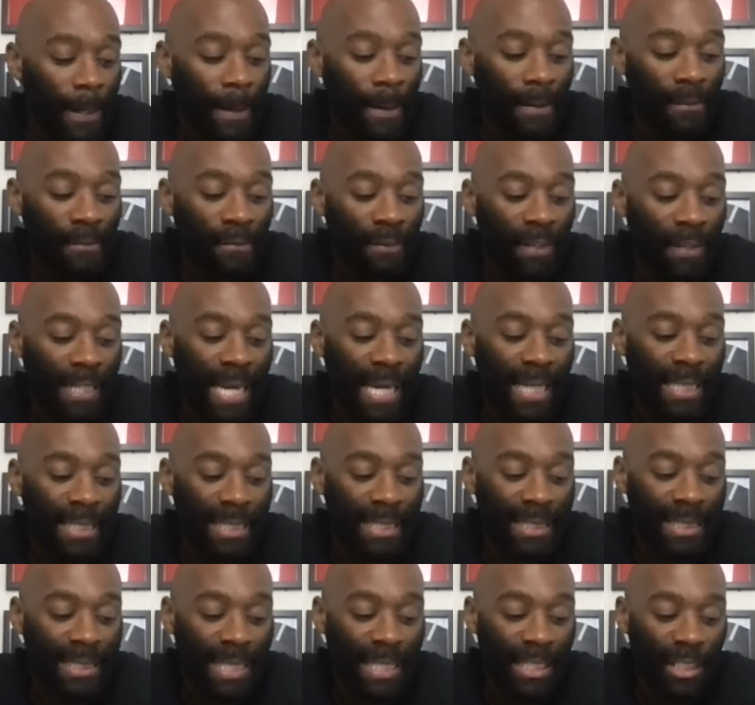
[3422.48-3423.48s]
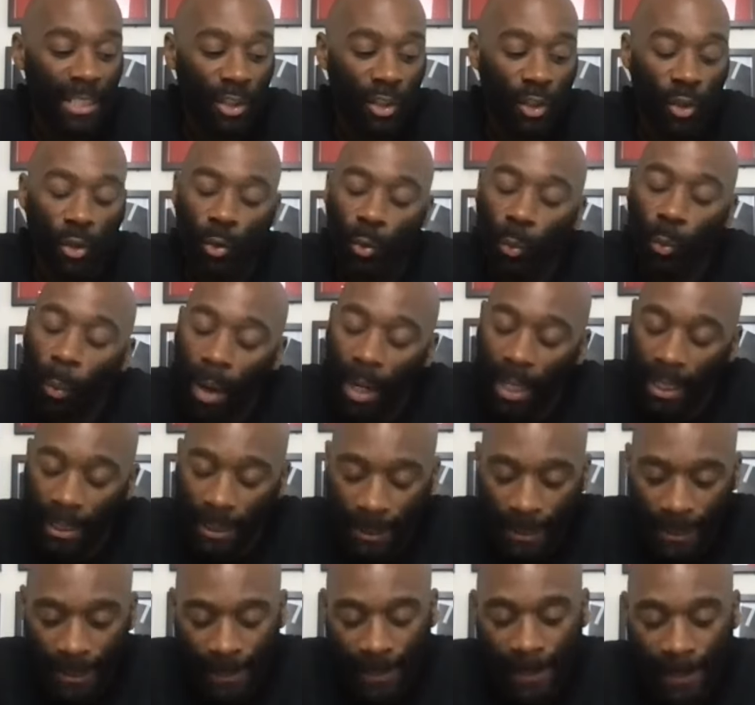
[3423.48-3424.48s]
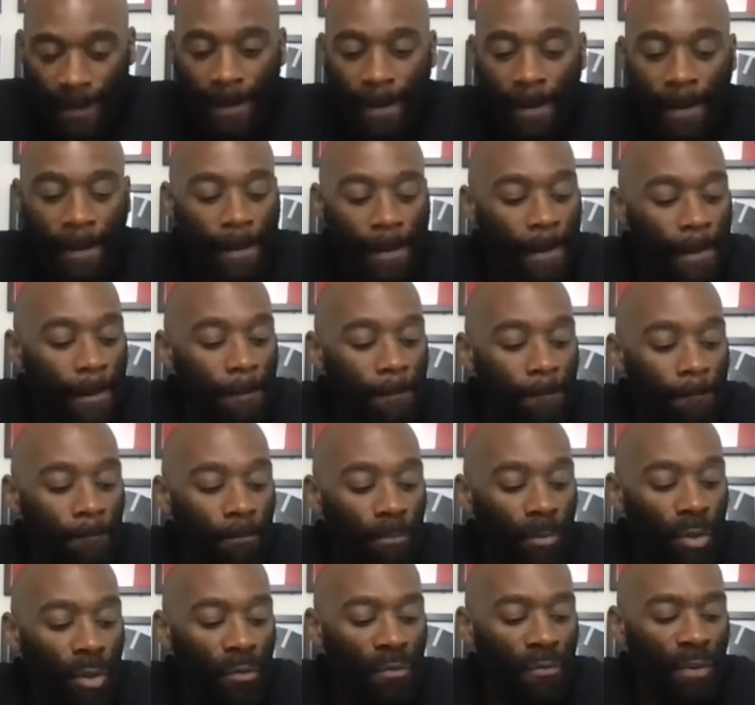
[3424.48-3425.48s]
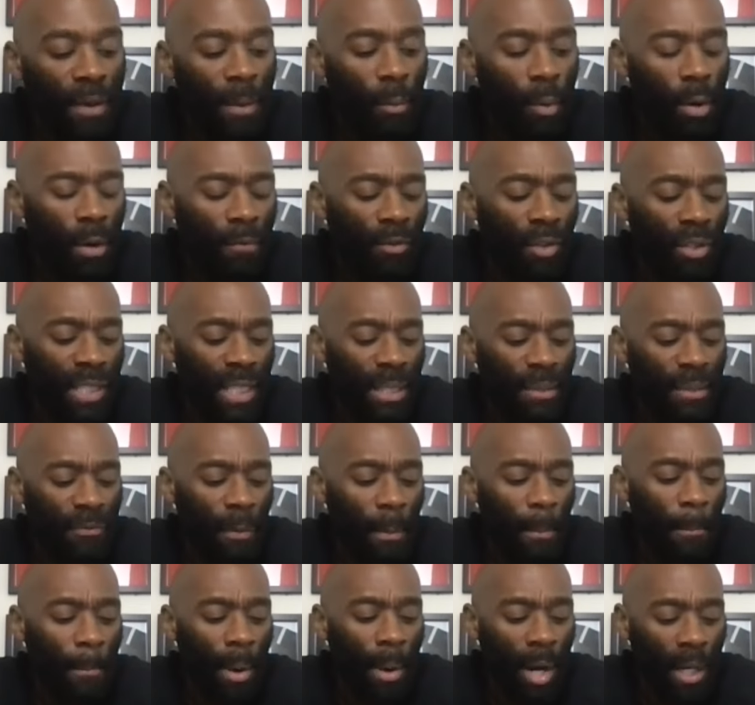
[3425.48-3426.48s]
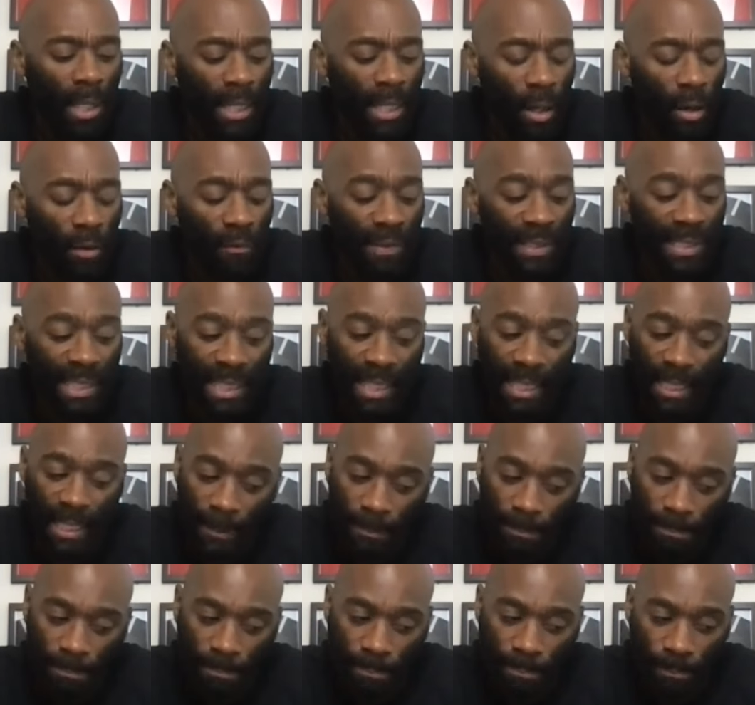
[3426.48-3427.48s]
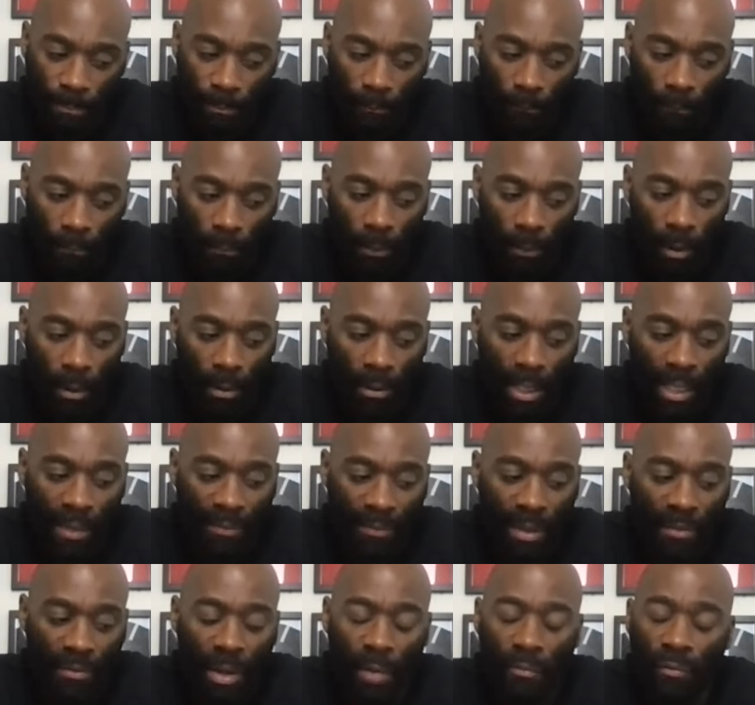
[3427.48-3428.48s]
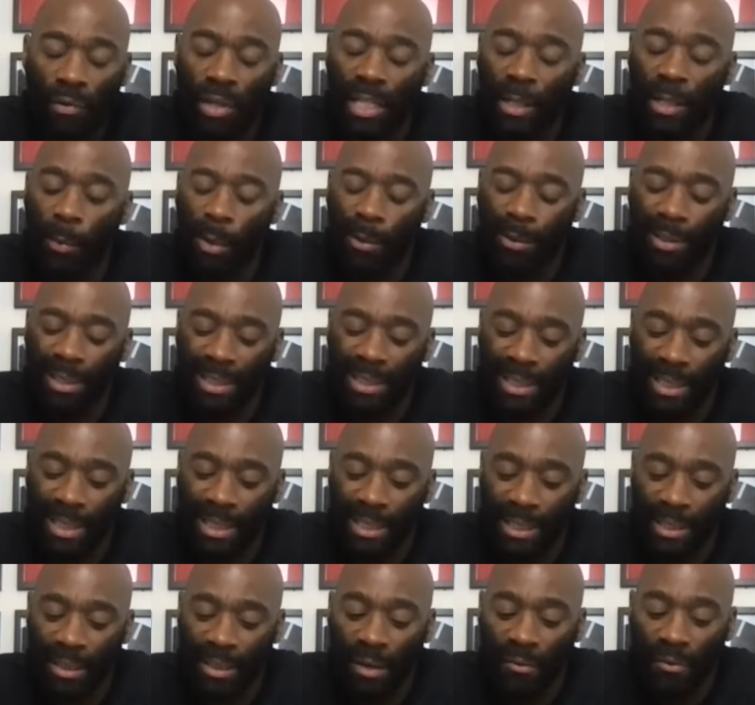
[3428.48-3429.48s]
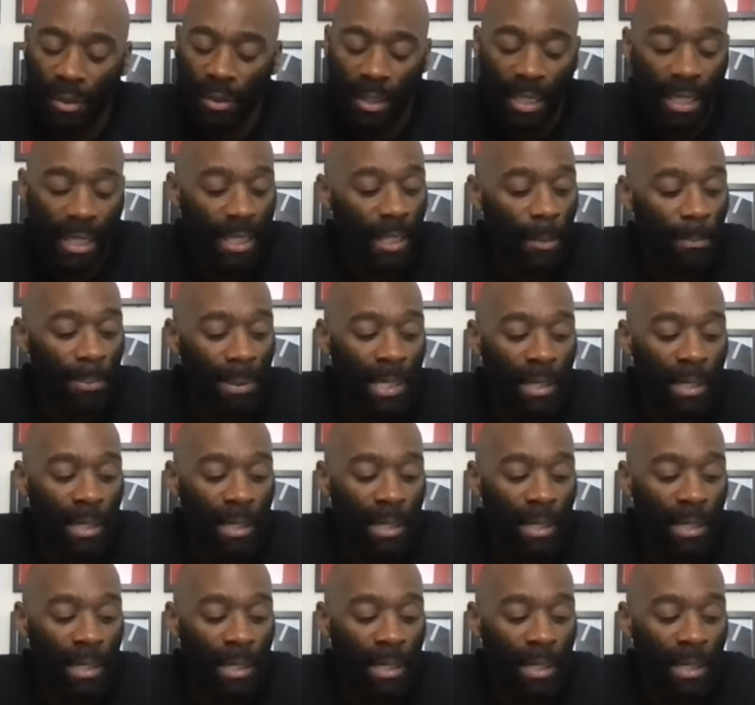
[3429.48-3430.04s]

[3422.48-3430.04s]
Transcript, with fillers: um, for Gates to take it to 2-1. Um, so, Fem, what have you seen from Barnet? Obviously, they, they've done really well this season after hitting the